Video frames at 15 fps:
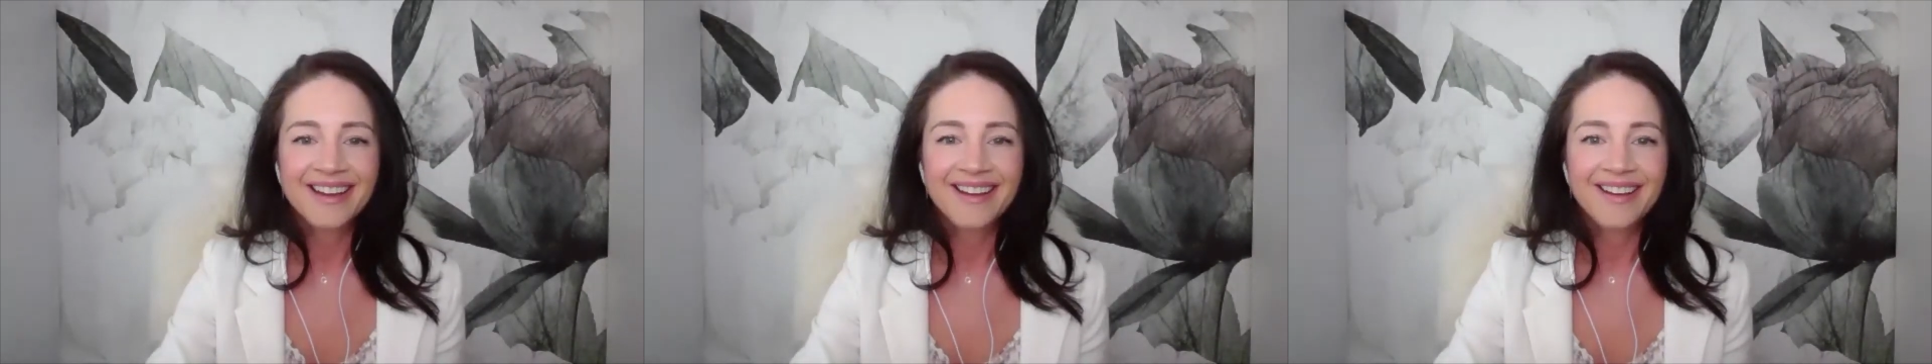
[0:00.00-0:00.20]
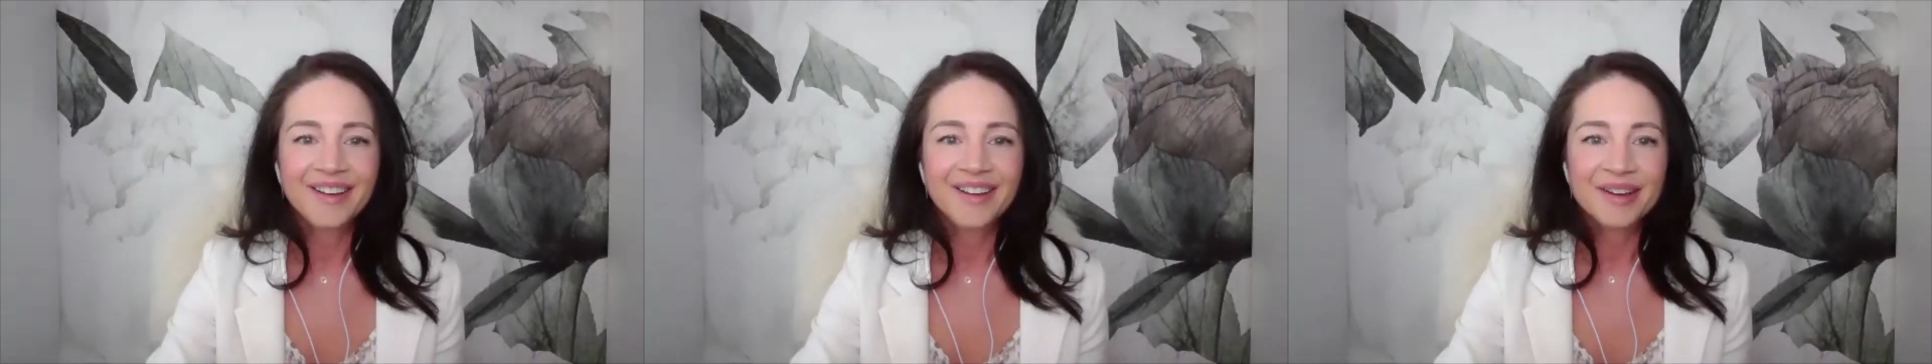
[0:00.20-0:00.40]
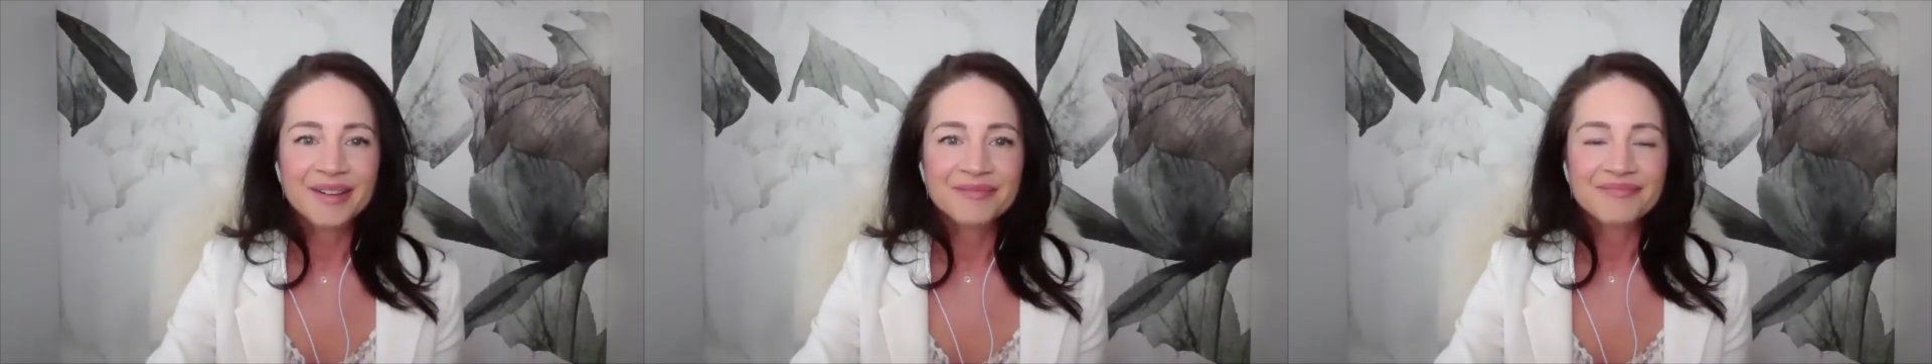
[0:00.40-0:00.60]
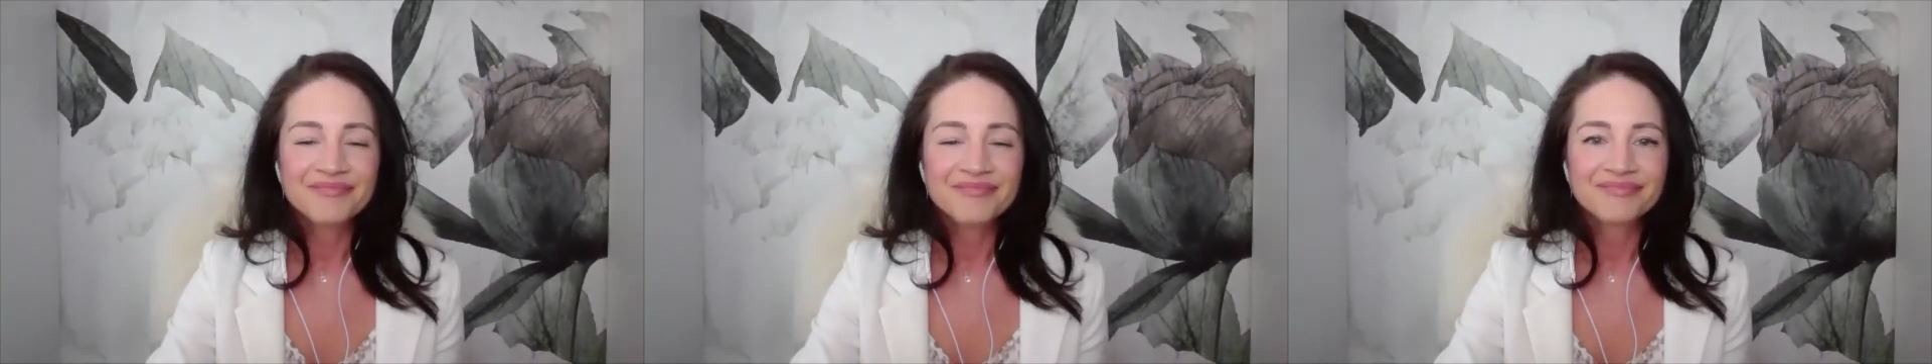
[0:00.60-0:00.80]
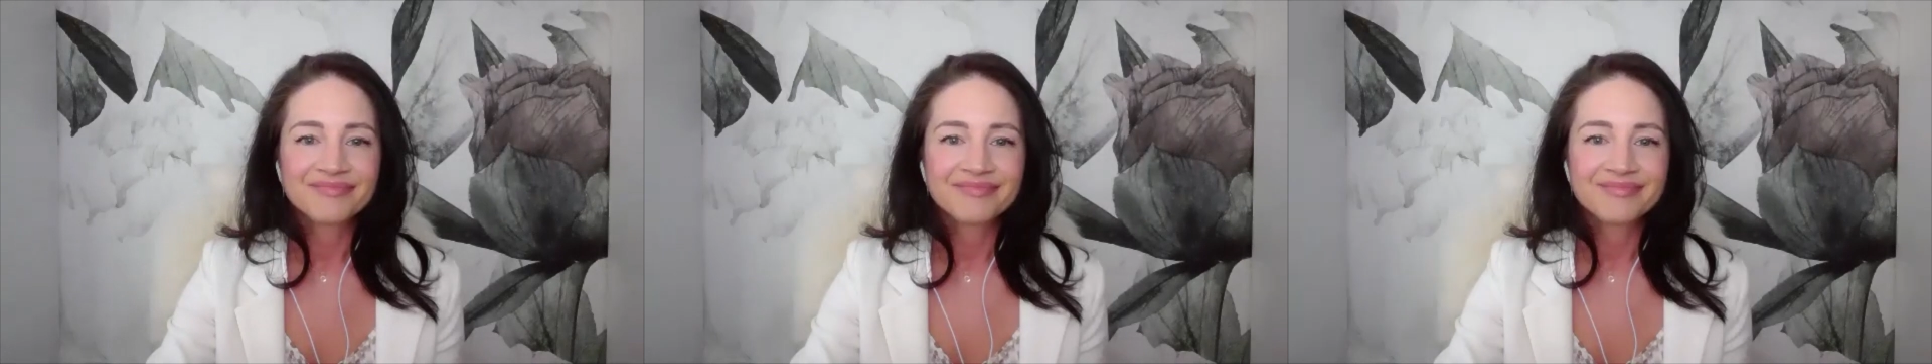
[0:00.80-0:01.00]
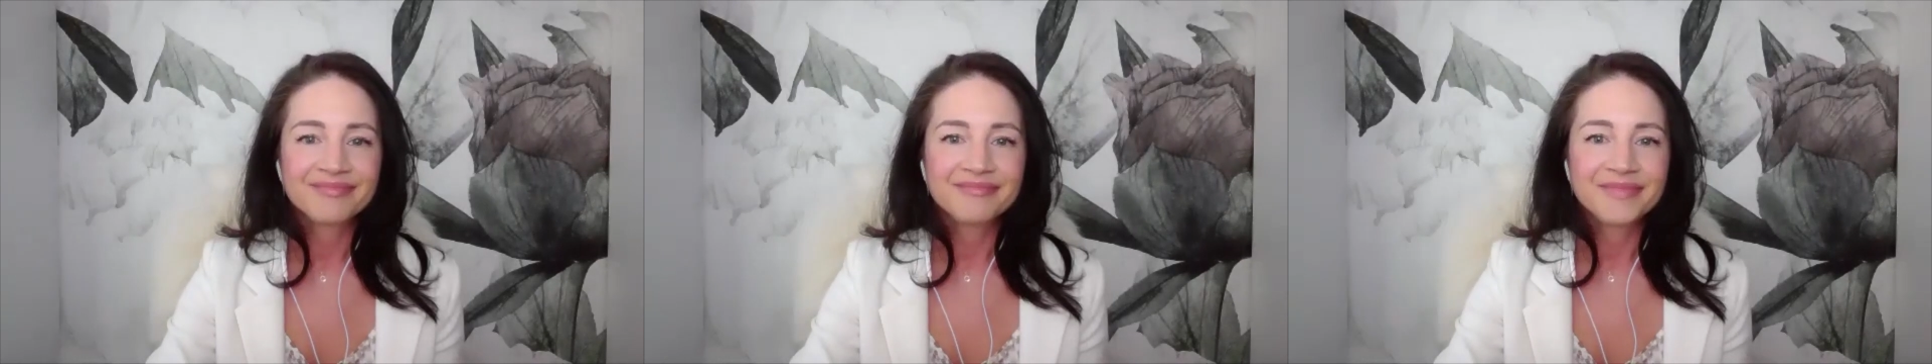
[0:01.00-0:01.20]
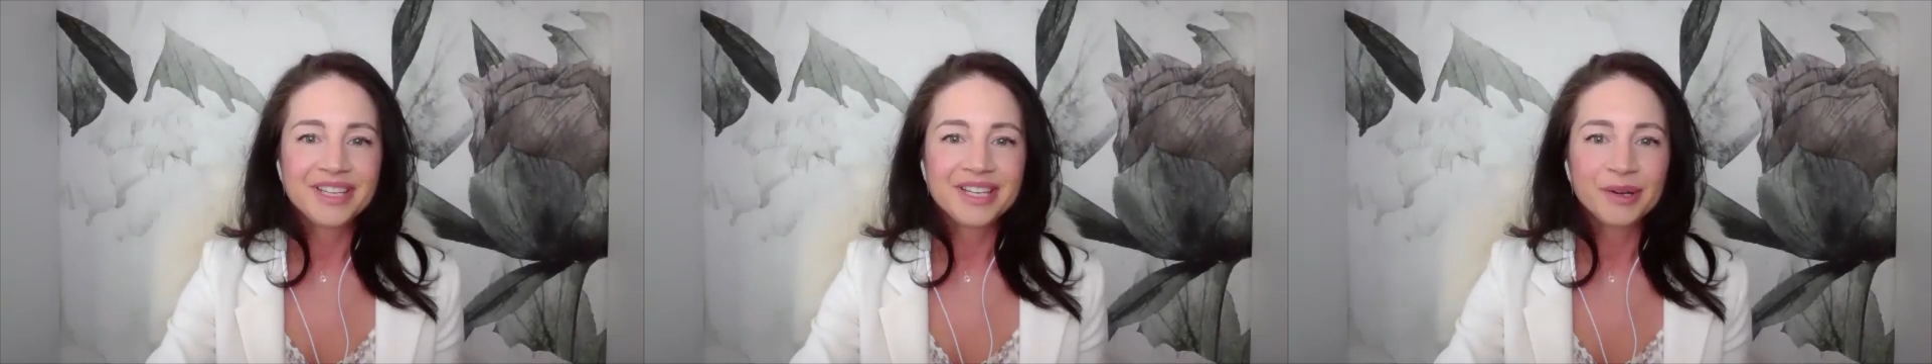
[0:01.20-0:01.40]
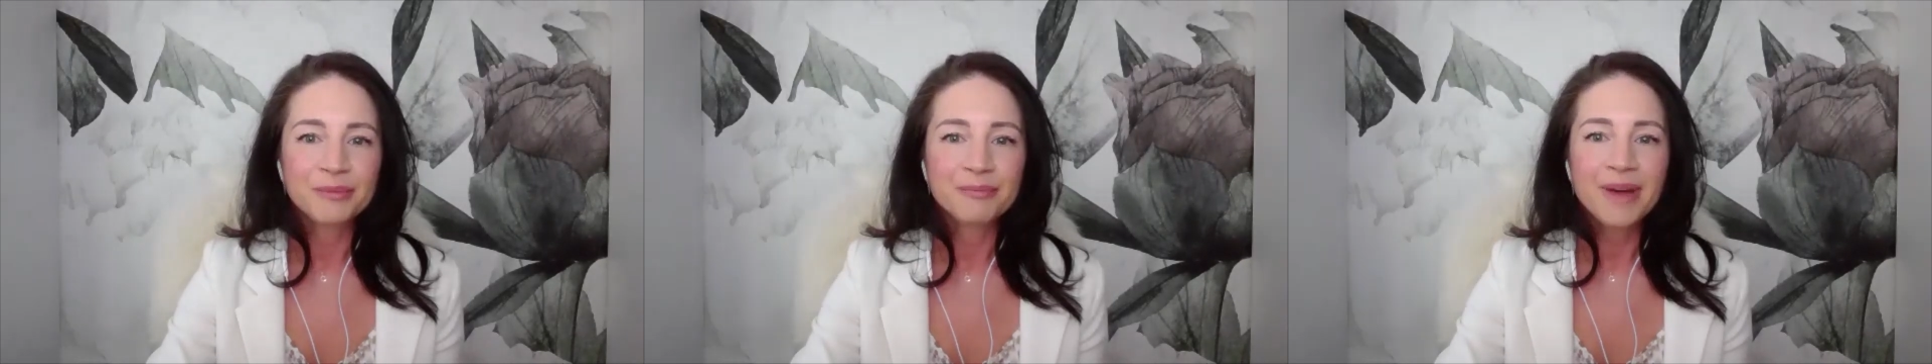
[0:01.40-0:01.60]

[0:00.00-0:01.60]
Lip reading: you know,